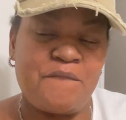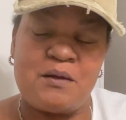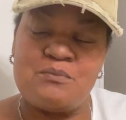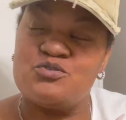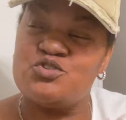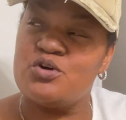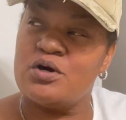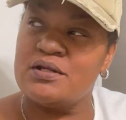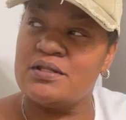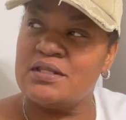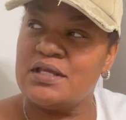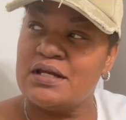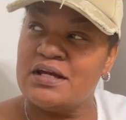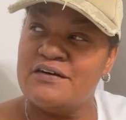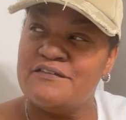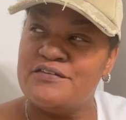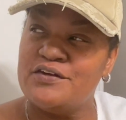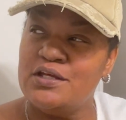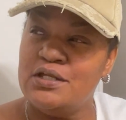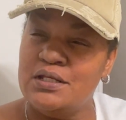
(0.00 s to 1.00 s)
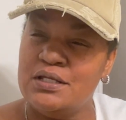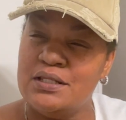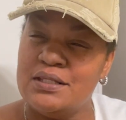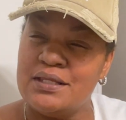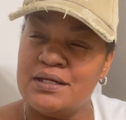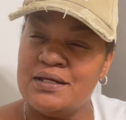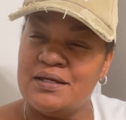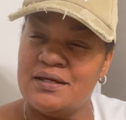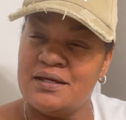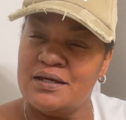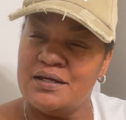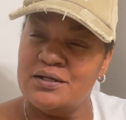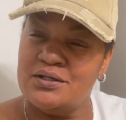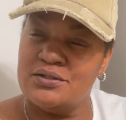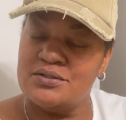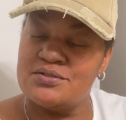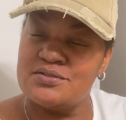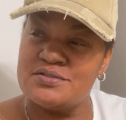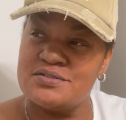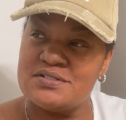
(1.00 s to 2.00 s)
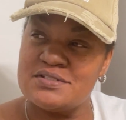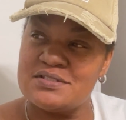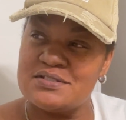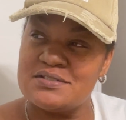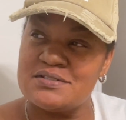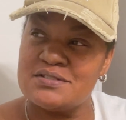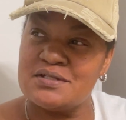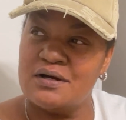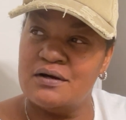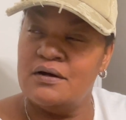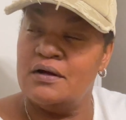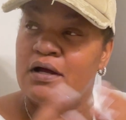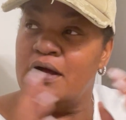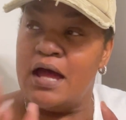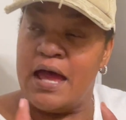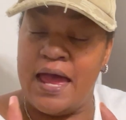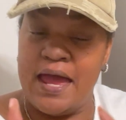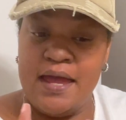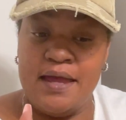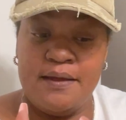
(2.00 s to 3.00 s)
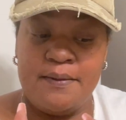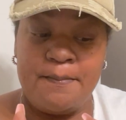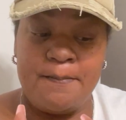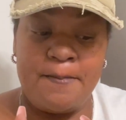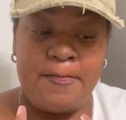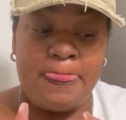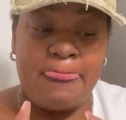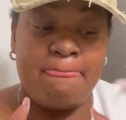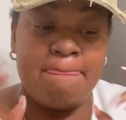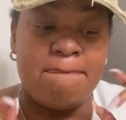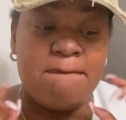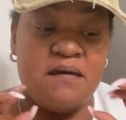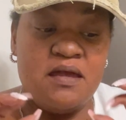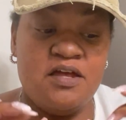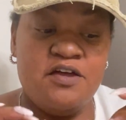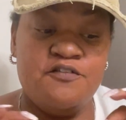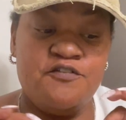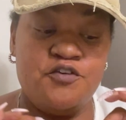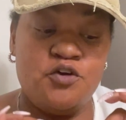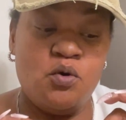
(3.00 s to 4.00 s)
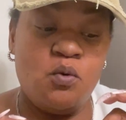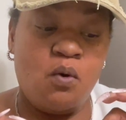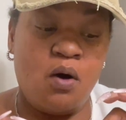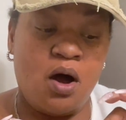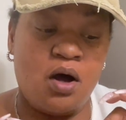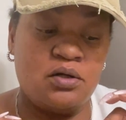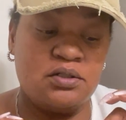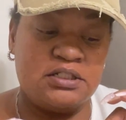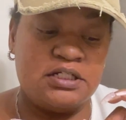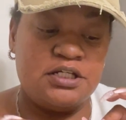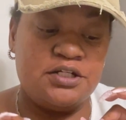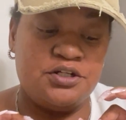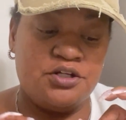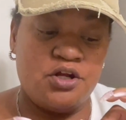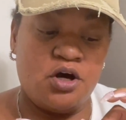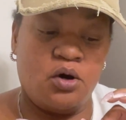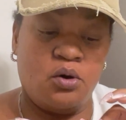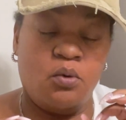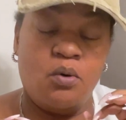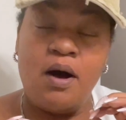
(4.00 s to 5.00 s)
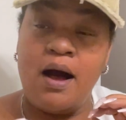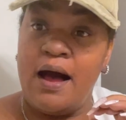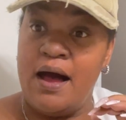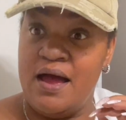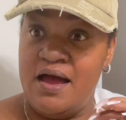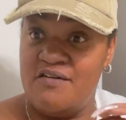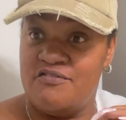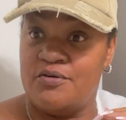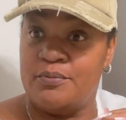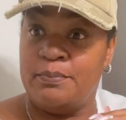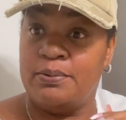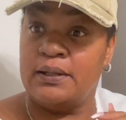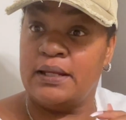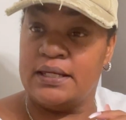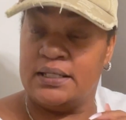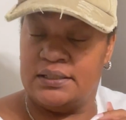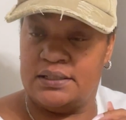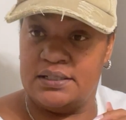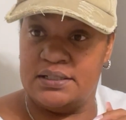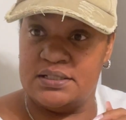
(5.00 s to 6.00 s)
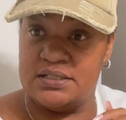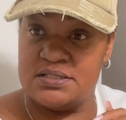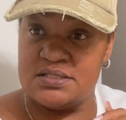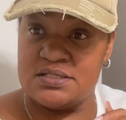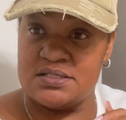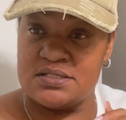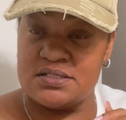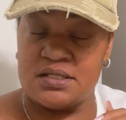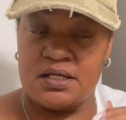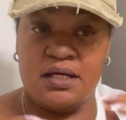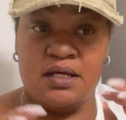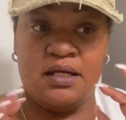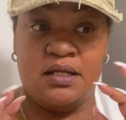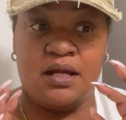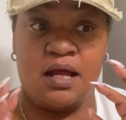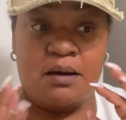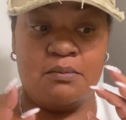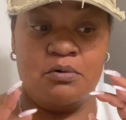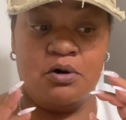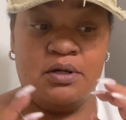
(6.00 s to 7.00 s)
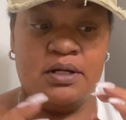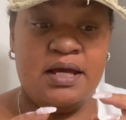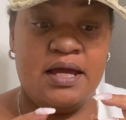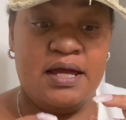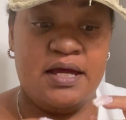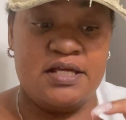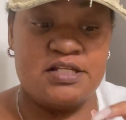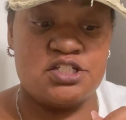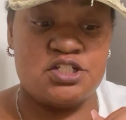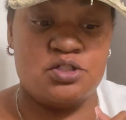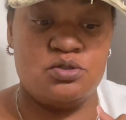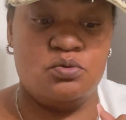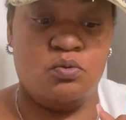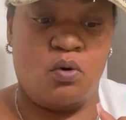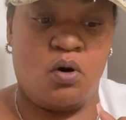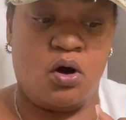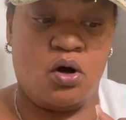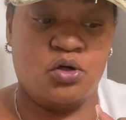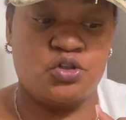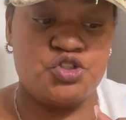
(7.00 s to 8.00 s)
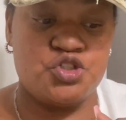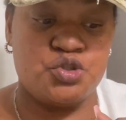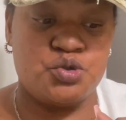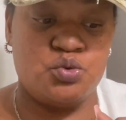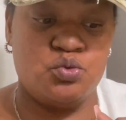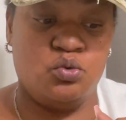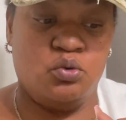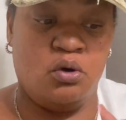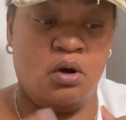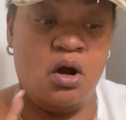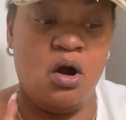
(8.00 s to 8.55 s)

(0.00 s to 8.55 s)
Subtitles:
Trying to think of anything else. Hey, if you all didn't know, I have a playlist, and I'm going to ask you all to